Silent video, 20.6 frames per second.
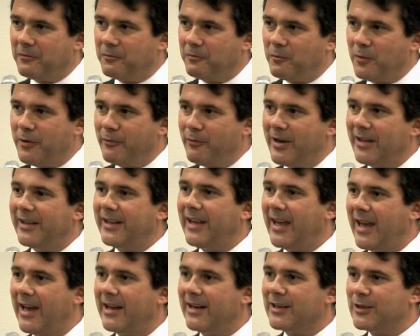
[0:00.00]
we really
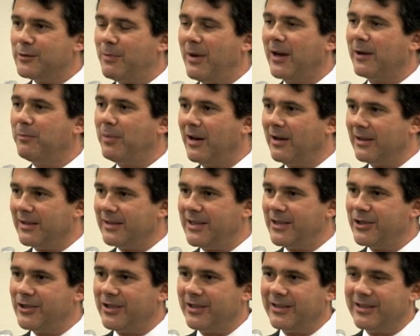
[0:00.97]
can't expect
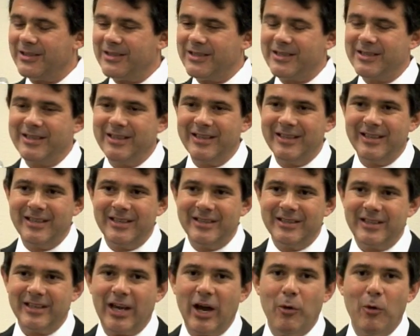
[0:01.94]
politicians
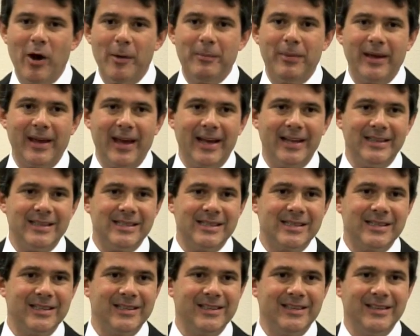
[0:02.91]
to go up
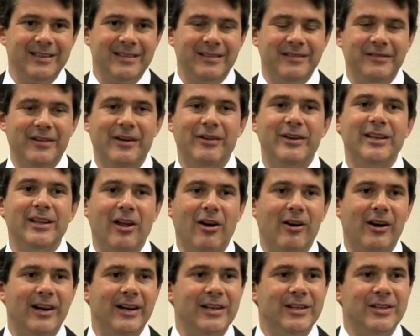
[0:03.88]
against very
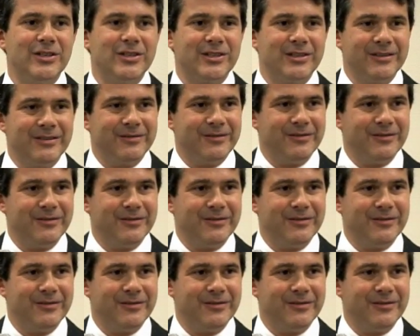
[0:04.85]
large,